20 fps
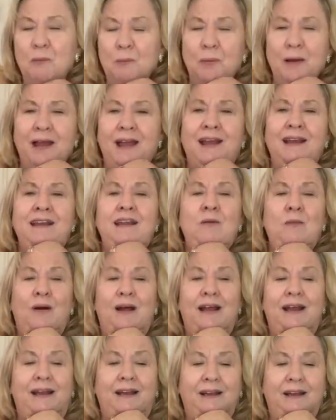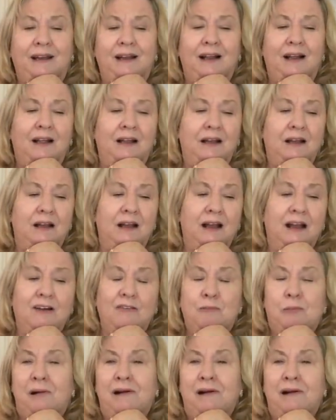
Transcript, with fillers: But anyway, I've